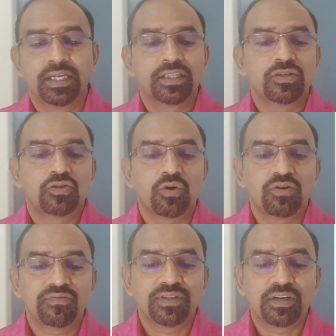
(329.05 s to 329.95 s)
The tone
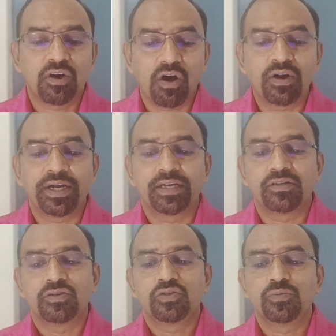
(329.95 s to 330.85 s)
of the
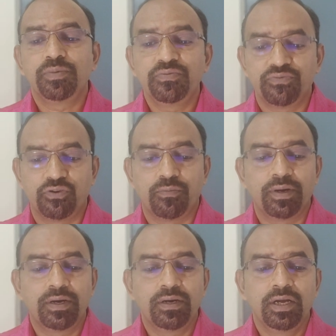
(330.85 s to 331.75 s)
content should be
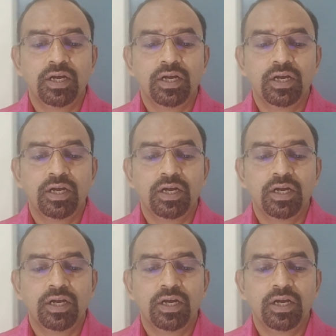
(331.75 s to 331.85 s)
formal.